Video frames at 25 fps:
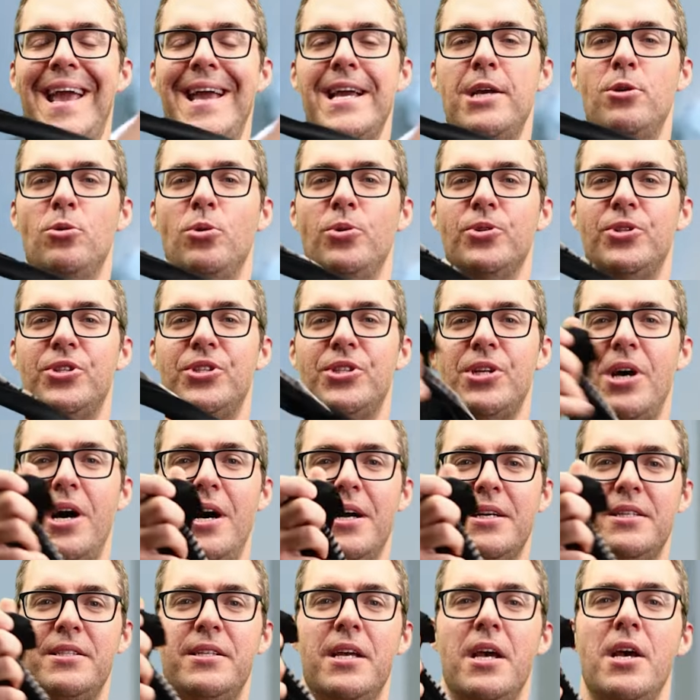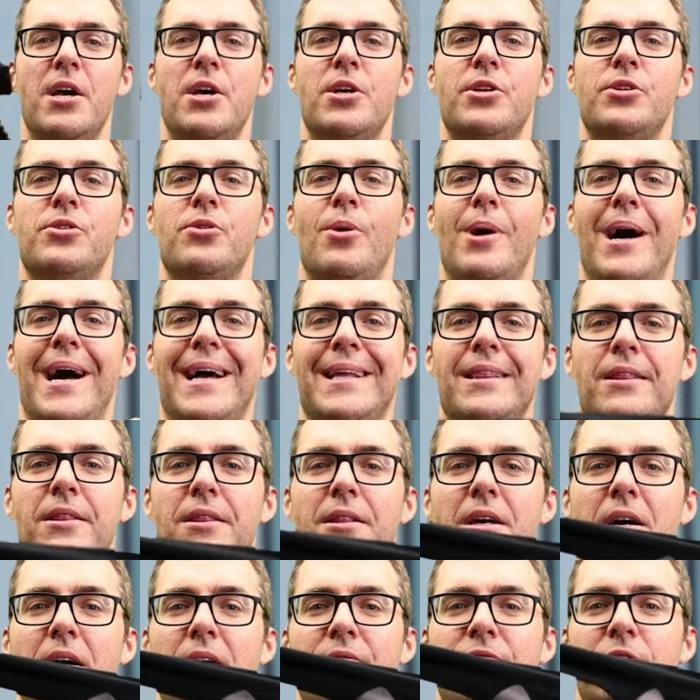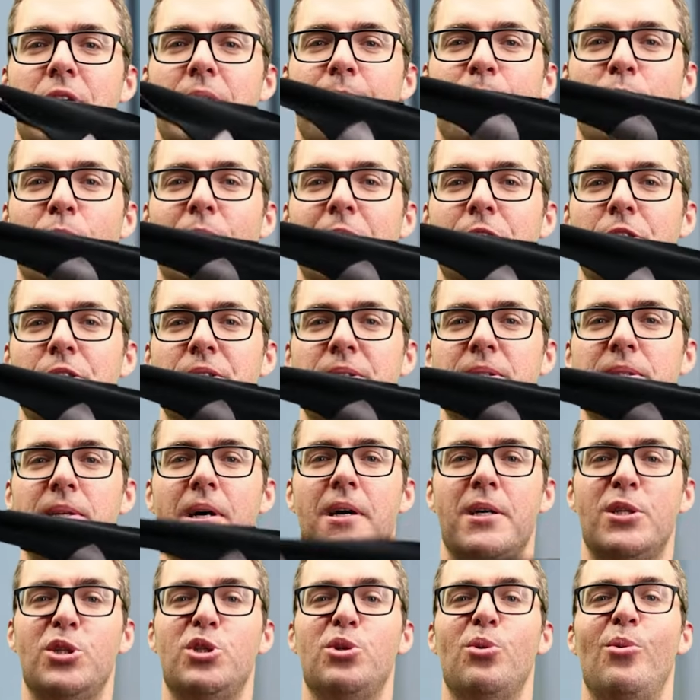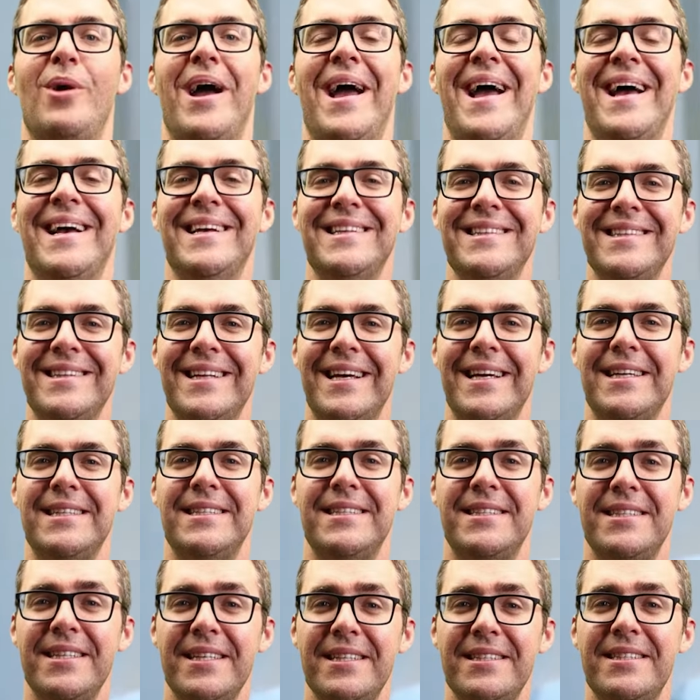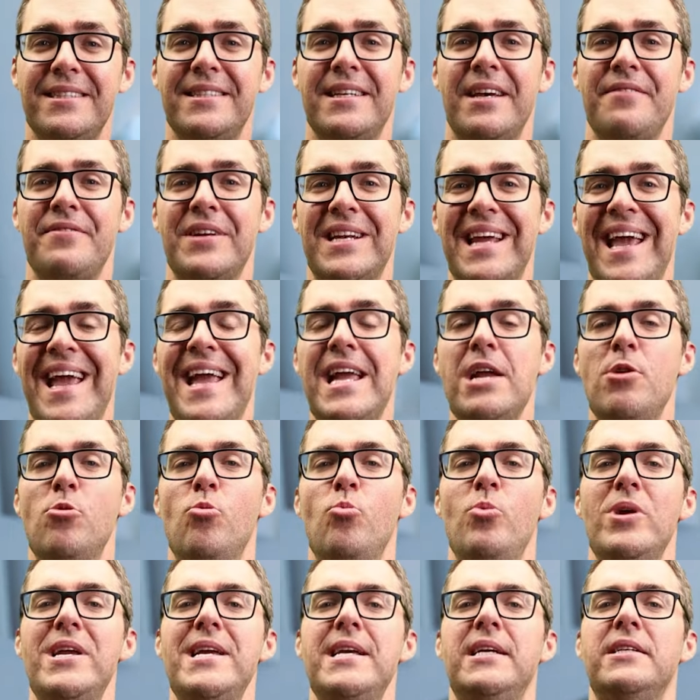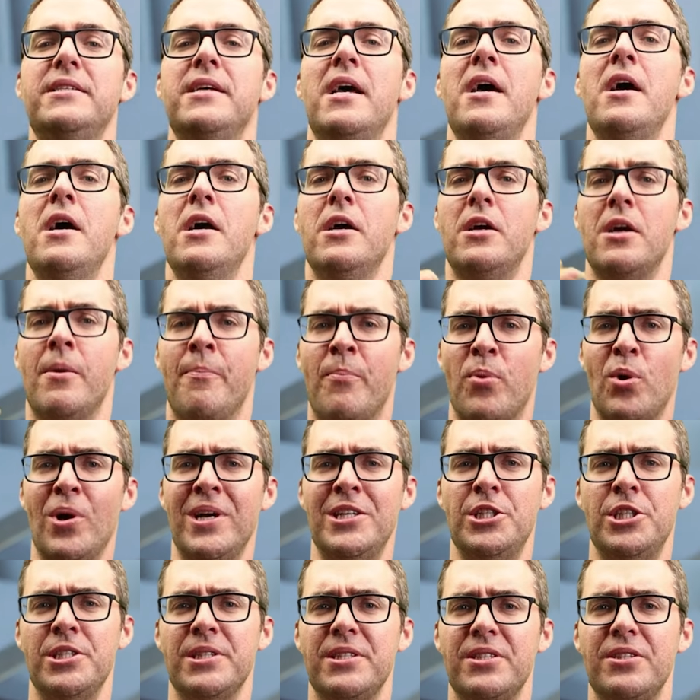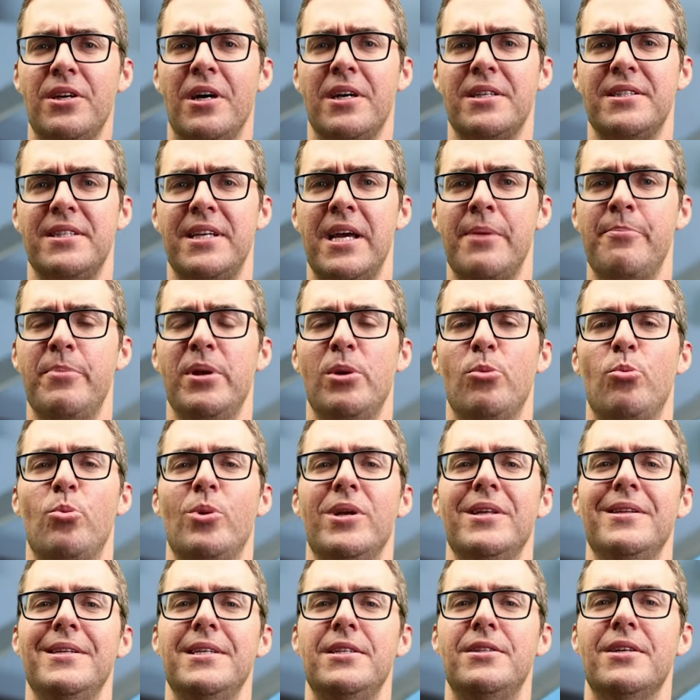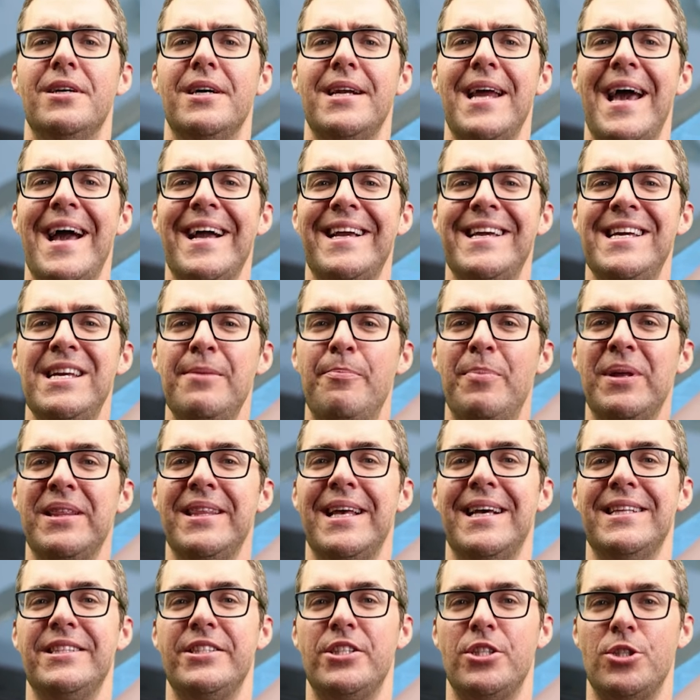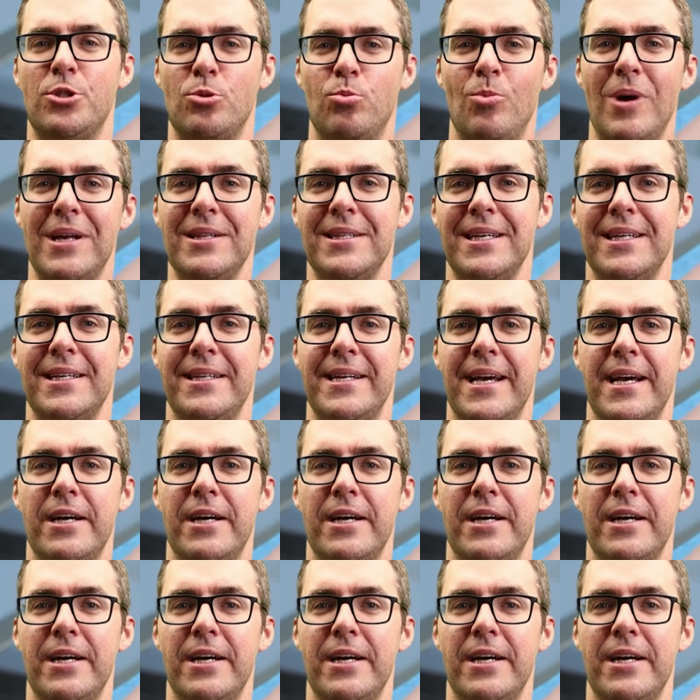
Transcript: ankle socks. So I love compression socks. So at like six, seven, eight weeks, compression socks can be really good at keeping that swelling